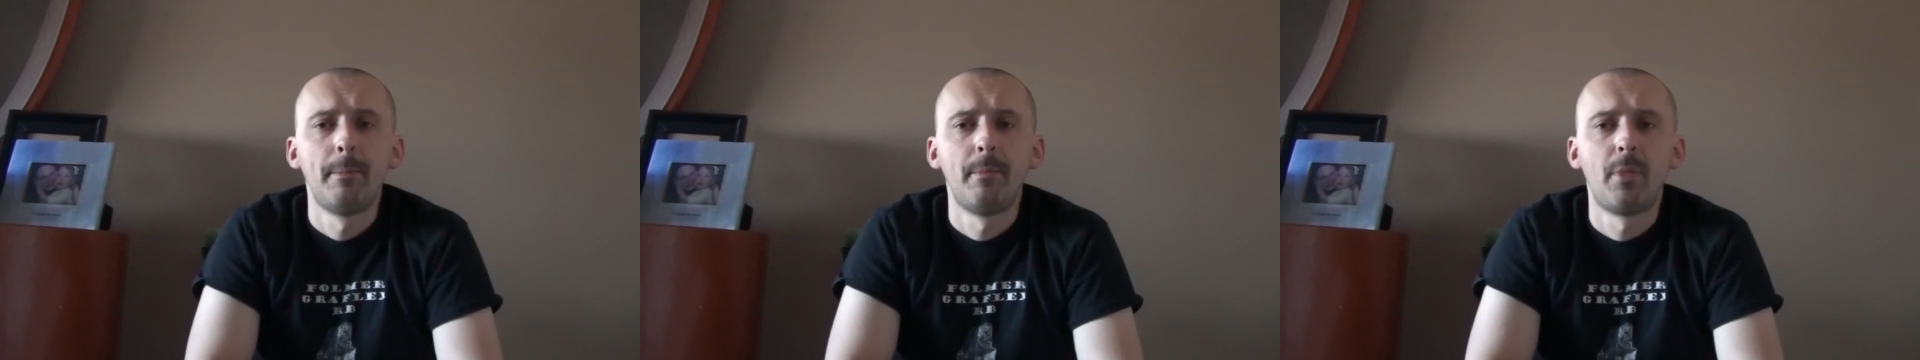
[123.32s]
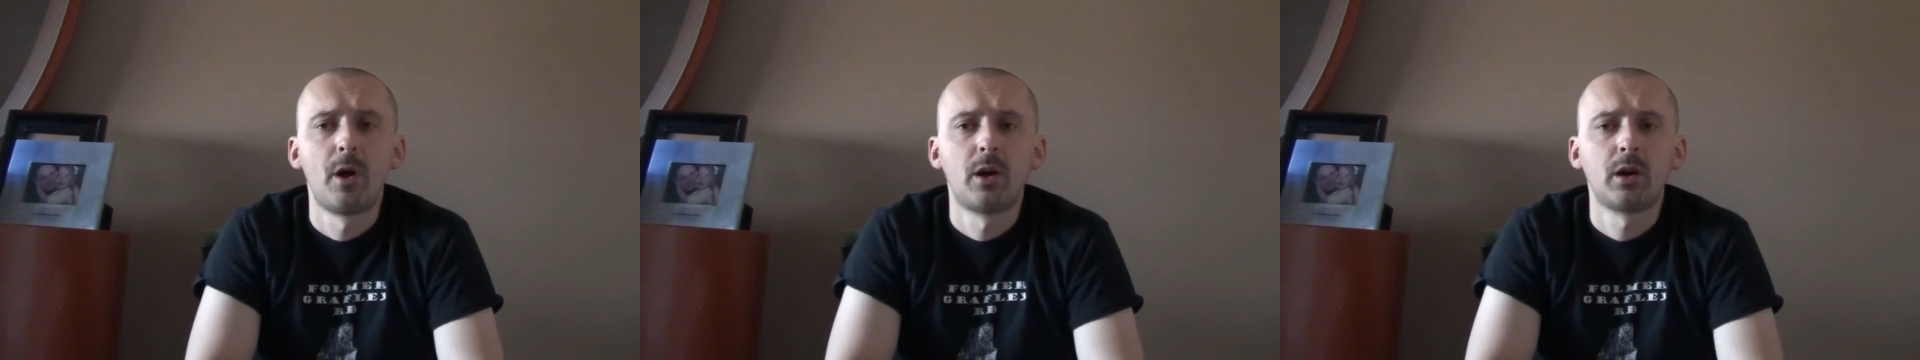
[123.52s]

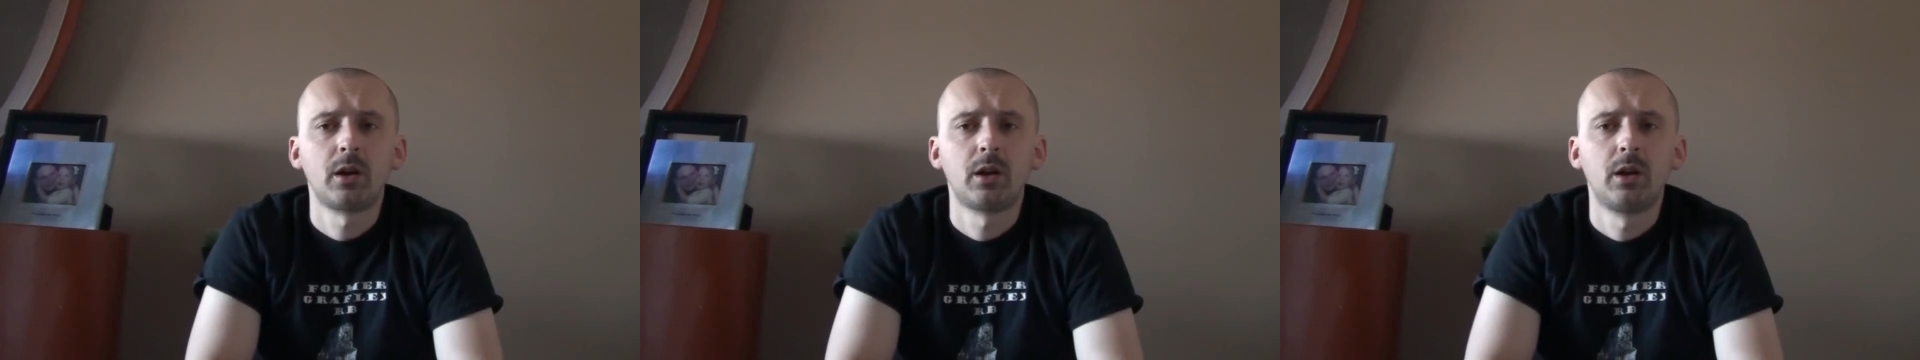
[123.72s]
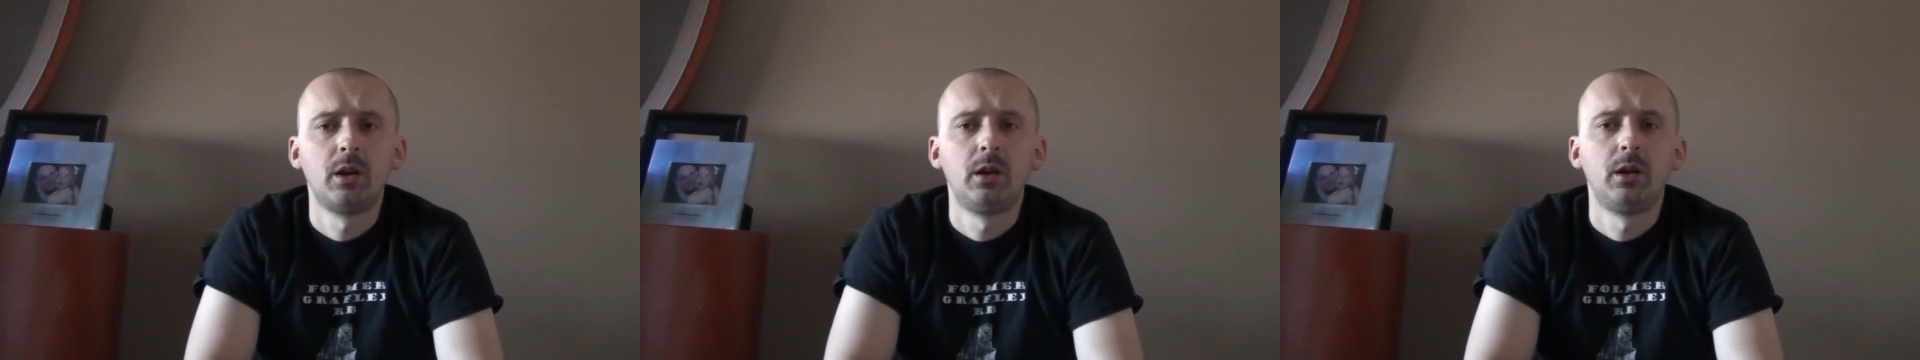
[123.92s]

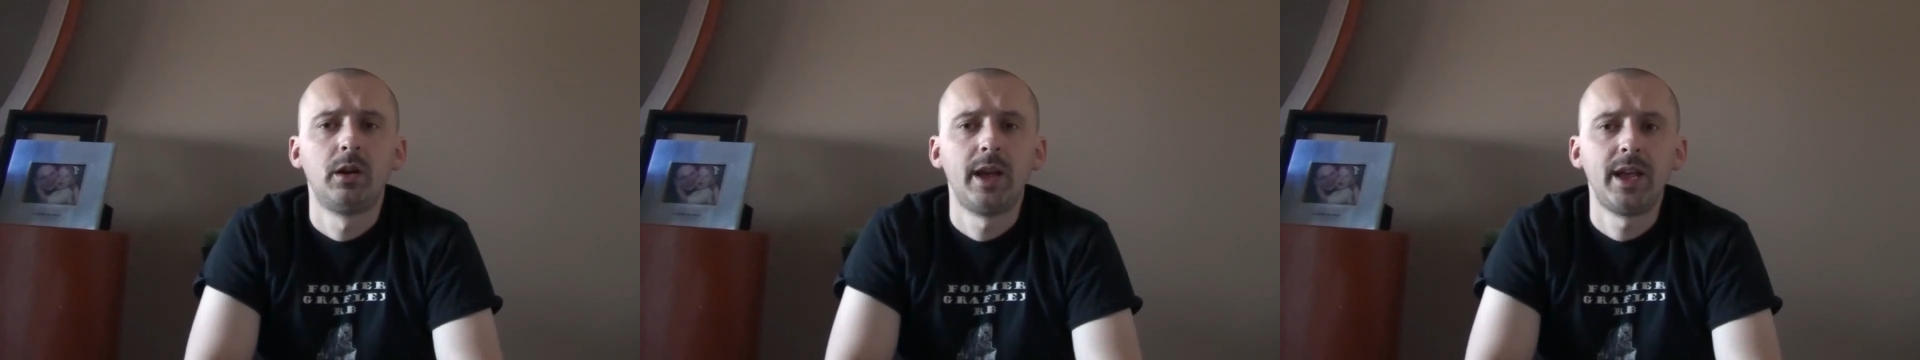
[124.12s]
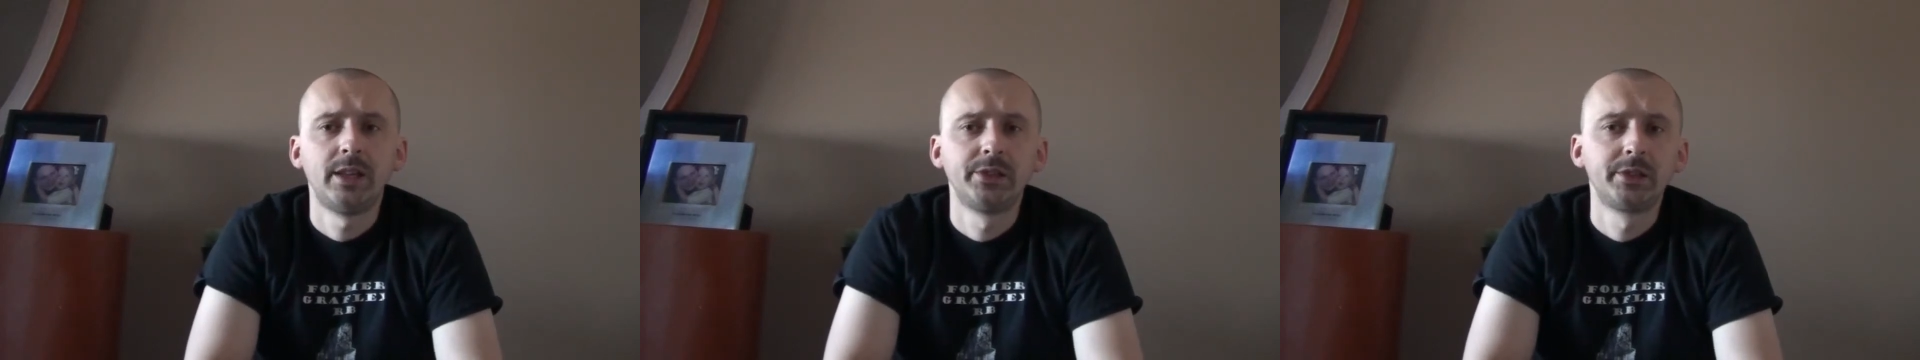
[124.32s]
Mark
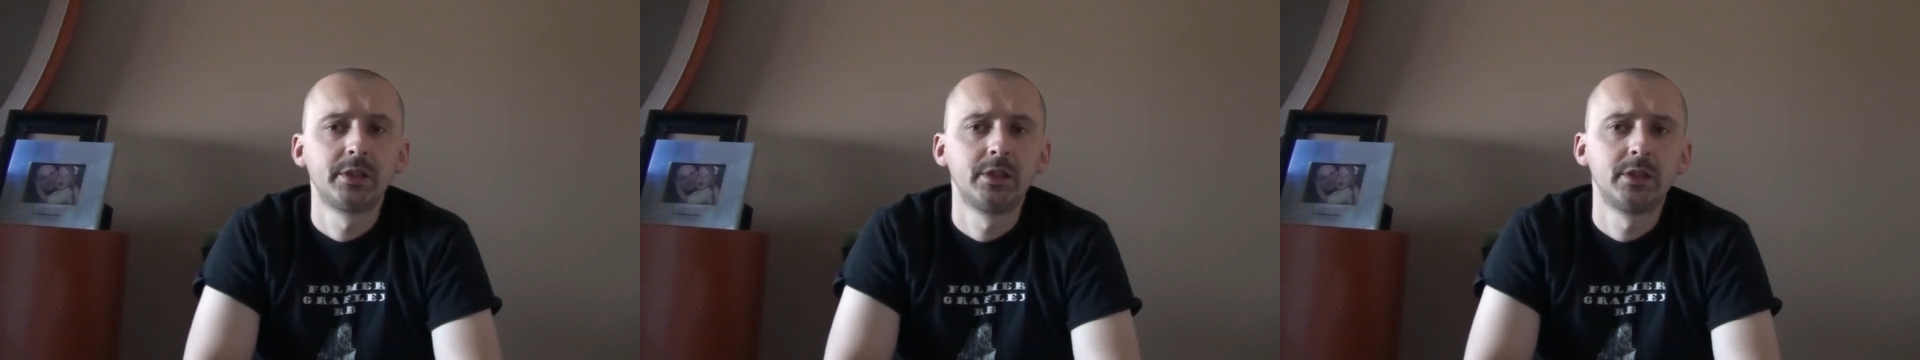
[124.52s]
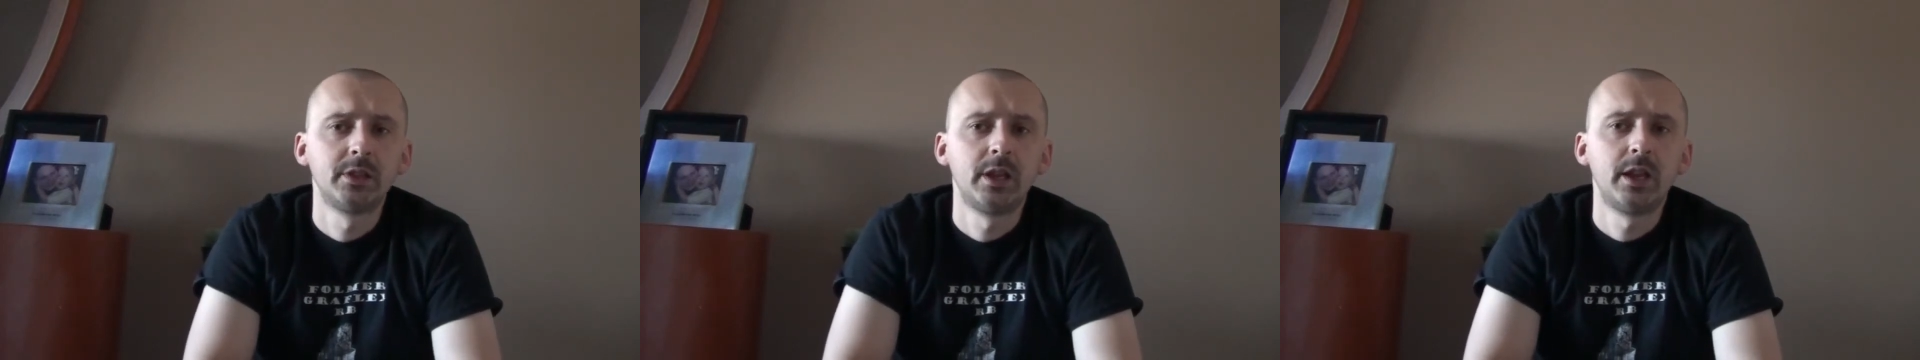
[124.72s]

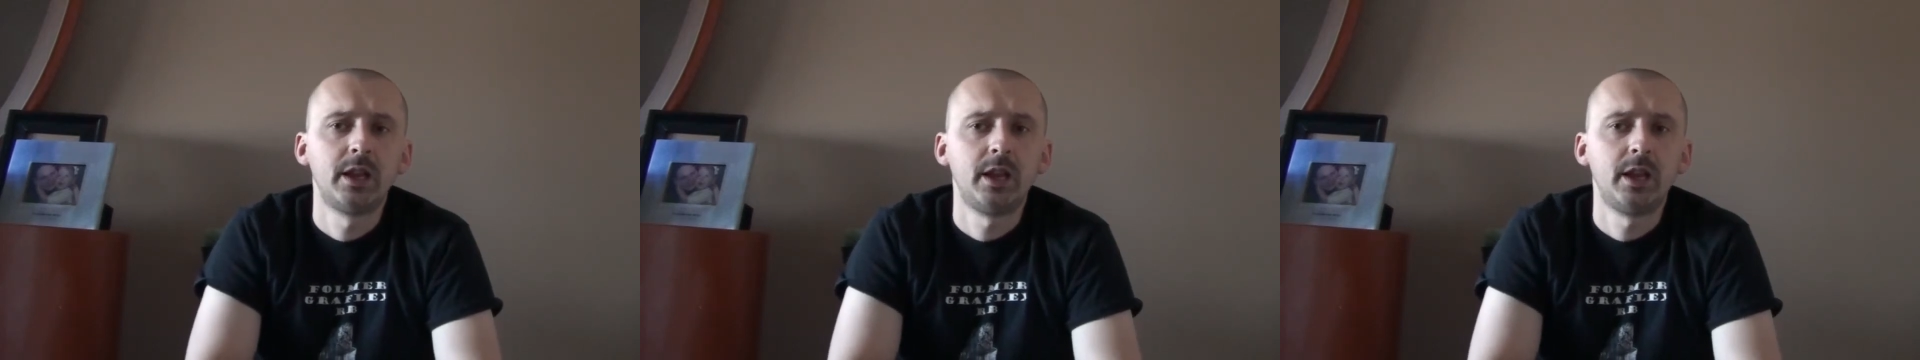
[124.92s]
Hansen,